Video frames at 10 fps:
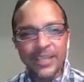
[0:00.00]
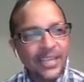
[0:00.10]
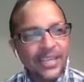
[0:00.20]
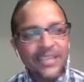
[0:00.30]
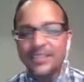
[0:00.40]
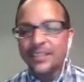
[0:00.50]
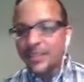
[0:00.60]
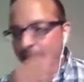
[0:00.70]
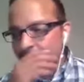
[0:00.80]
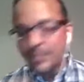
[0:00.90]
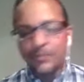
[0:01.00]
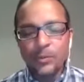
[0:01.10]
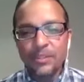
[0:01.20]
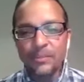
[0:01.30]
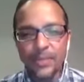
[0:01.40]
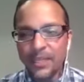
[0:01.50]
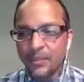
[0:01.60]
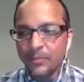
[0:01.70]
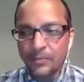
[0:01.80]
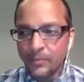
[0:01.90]
And I gotta say, like, even with the
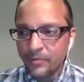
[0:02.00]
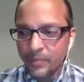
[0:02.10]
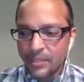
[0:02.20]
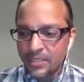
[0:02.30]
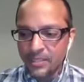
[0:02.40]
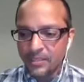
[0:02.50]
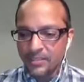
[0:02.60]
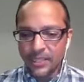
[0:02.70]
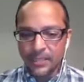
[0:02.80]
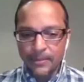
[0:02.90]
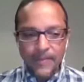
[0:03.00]
band, we've always said this, like,